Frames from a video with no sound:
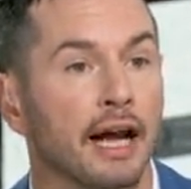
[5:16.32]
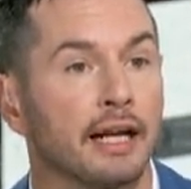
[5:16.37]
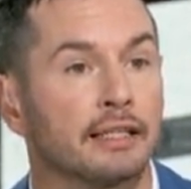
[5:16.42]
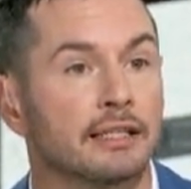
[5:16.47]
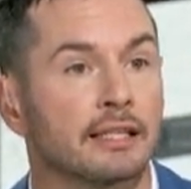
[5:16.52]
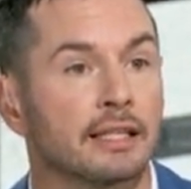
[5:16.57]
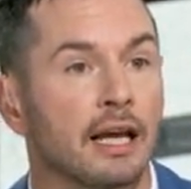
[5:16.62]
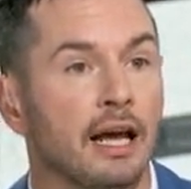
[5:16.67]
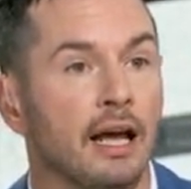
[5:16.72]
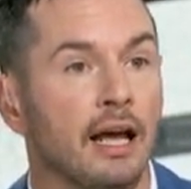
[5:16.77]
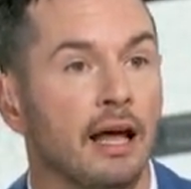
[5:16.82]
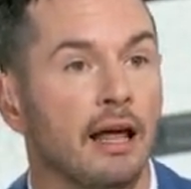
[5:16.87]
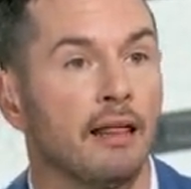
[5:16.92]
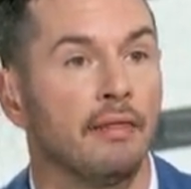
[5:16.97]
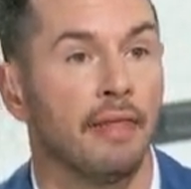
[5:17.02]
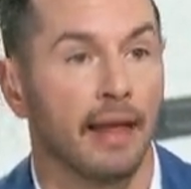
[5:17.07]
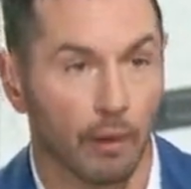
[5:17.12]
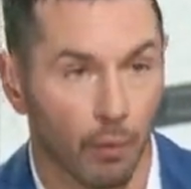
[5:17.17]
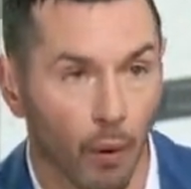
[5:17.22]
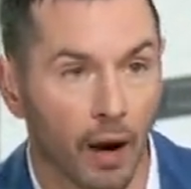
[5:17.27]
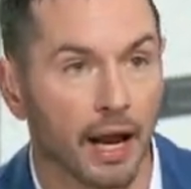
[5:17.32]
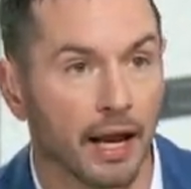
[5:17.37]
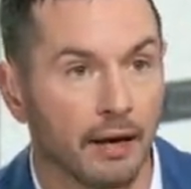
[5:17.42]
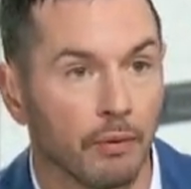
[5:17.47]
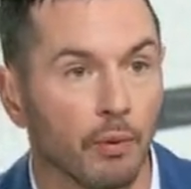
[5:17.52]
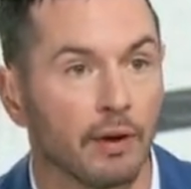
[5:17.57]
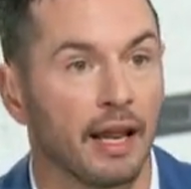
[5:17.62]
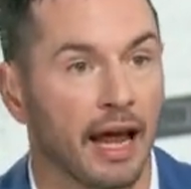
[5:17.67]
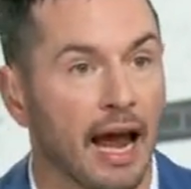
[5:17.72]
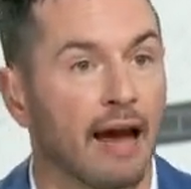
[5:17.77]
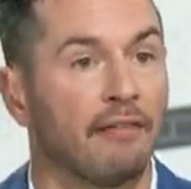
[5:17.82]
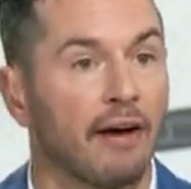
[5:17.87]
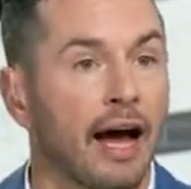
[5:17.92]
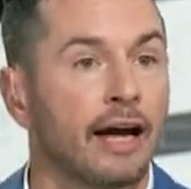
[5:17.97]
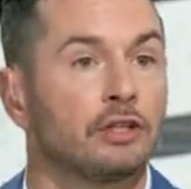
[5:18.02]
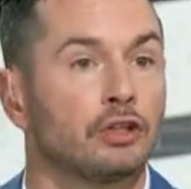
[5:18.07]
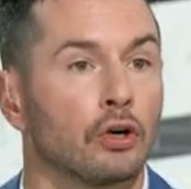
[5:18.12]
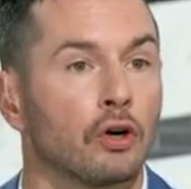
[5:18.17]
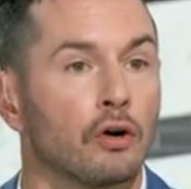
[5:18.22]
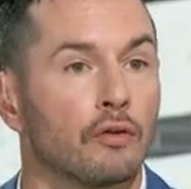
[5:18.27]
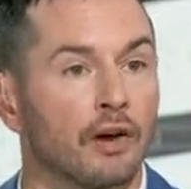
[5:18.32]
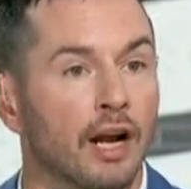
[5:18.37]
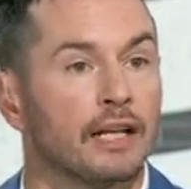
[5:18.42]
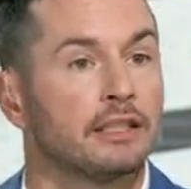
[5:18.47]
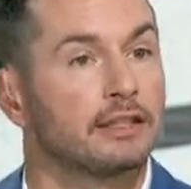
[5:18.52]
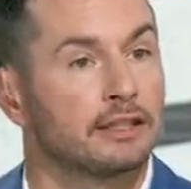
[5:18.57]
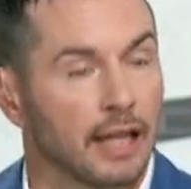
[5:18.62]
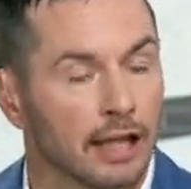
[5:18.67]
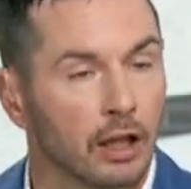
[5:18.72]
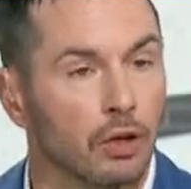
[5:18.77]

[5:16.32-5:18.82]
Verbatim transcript: nights, they win. When they have high turnover nights,